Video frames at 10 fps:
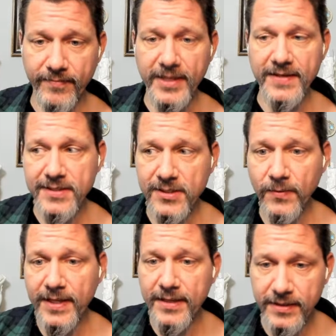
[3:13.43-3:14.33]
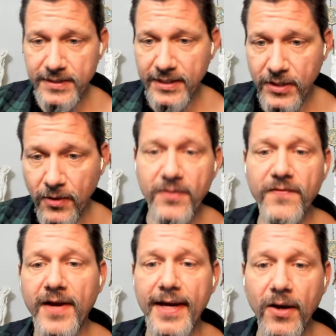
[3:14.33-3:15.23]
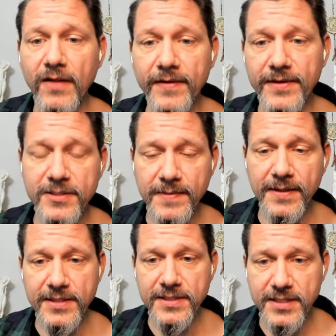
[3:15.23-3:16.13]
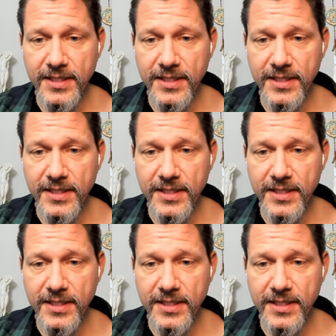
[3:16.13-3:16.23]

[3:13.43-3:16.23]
It gives us a way to codify all of our experiences